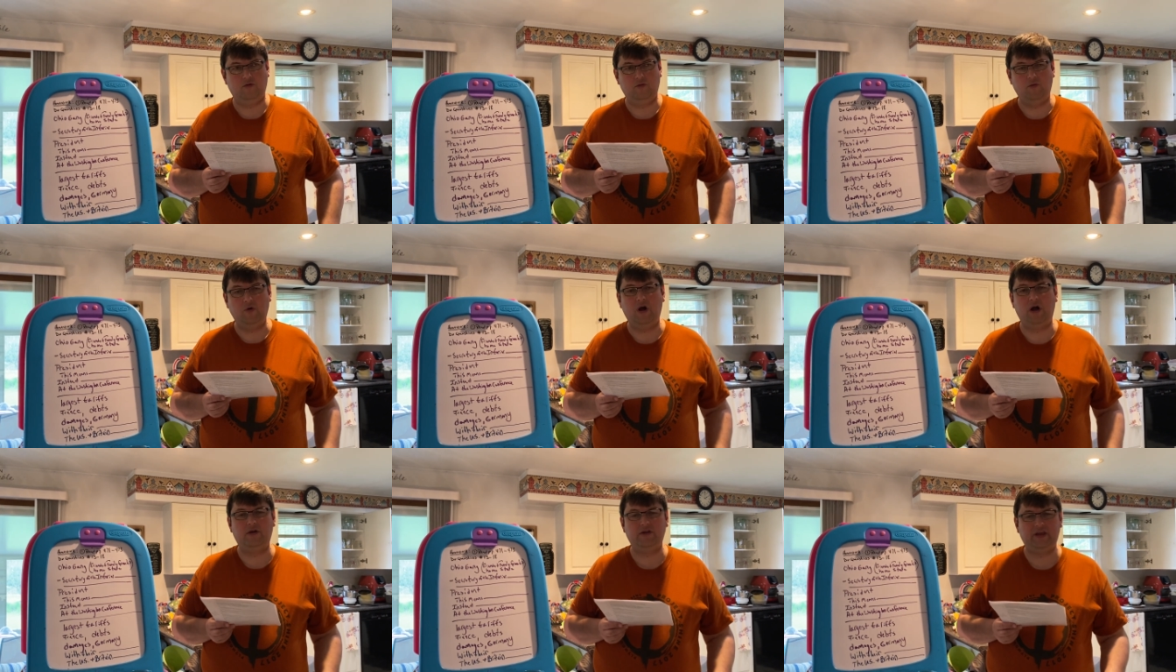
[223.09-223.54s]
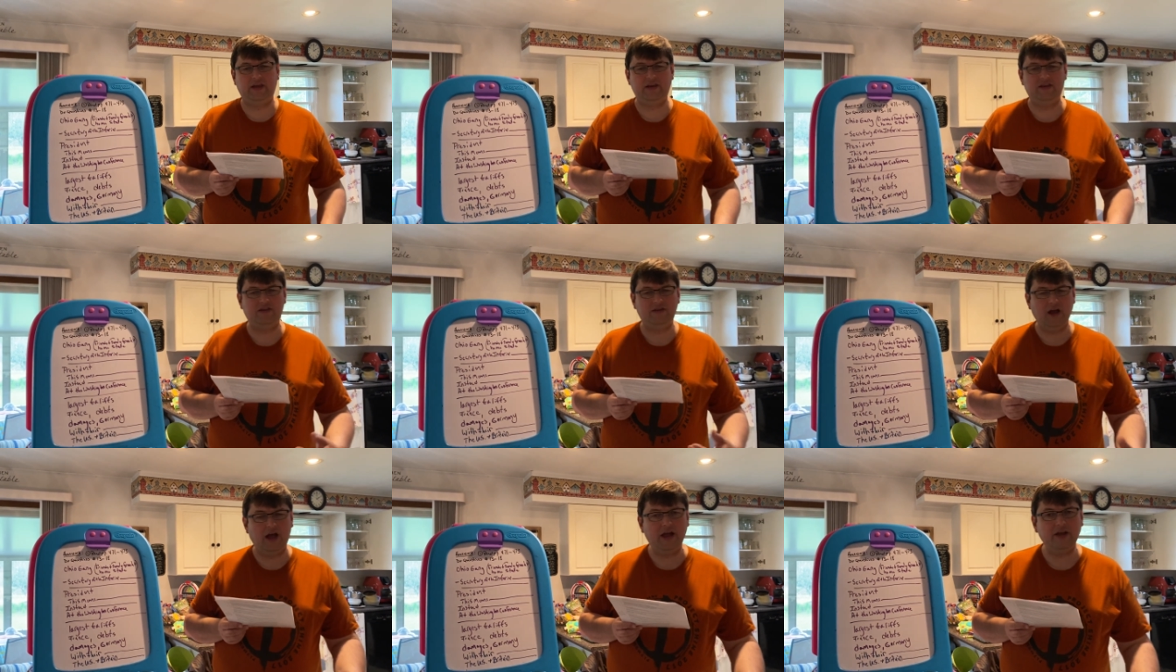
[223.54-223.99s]
Well, he
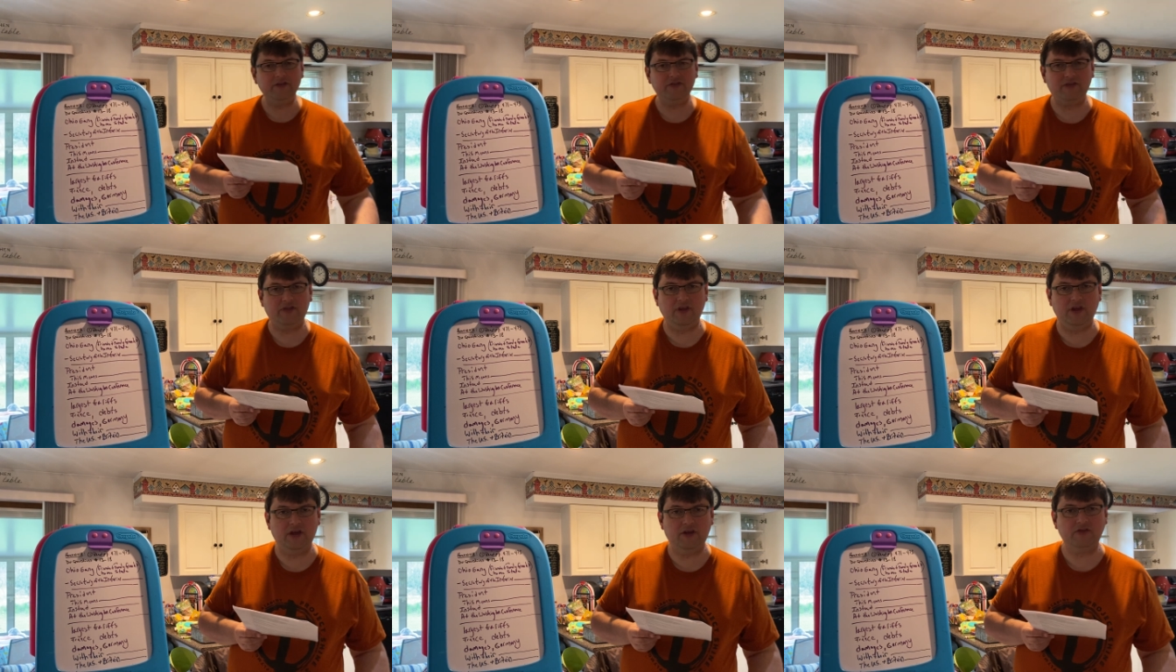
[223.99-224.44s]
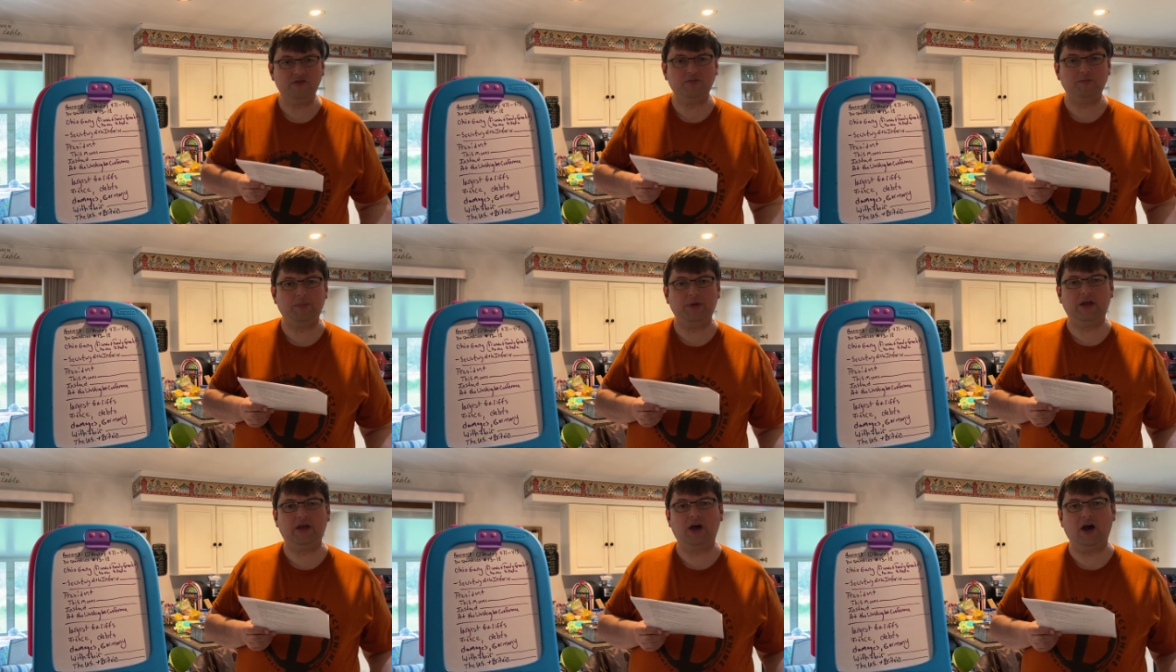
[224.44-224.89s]
does this
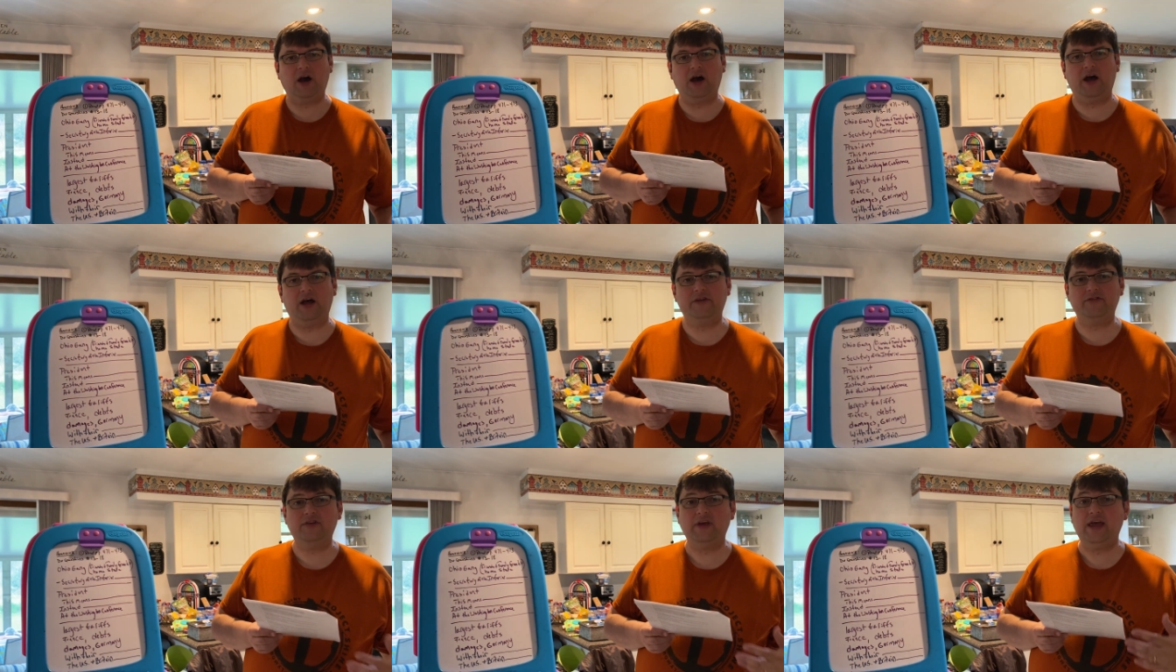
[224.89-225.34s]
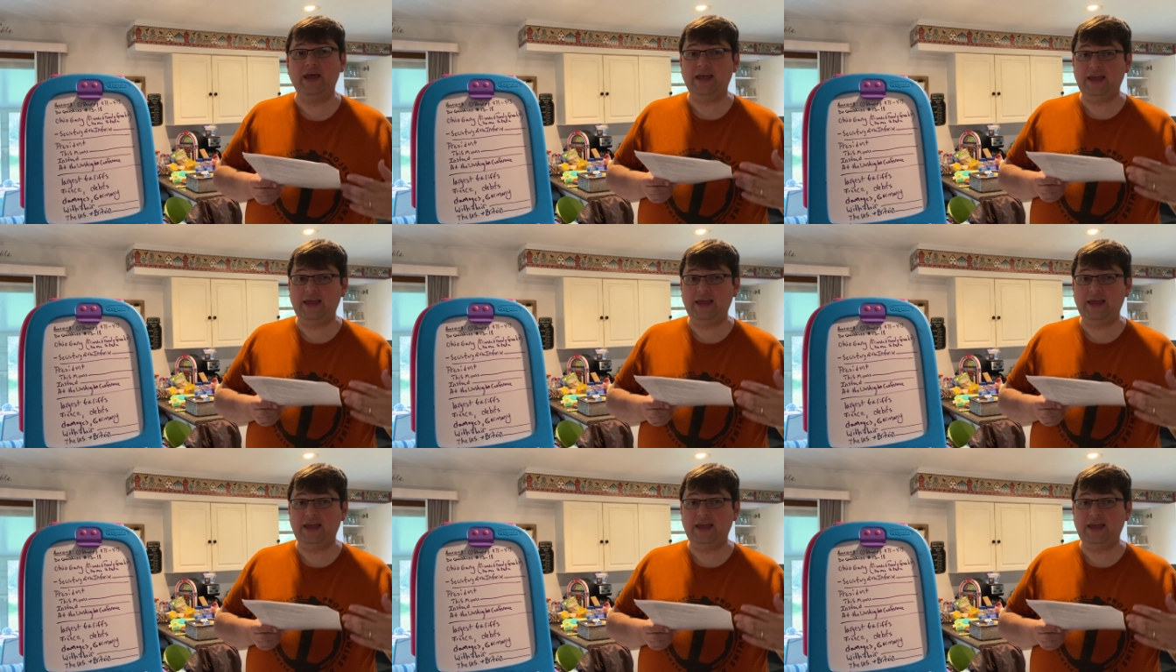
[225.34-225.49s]
because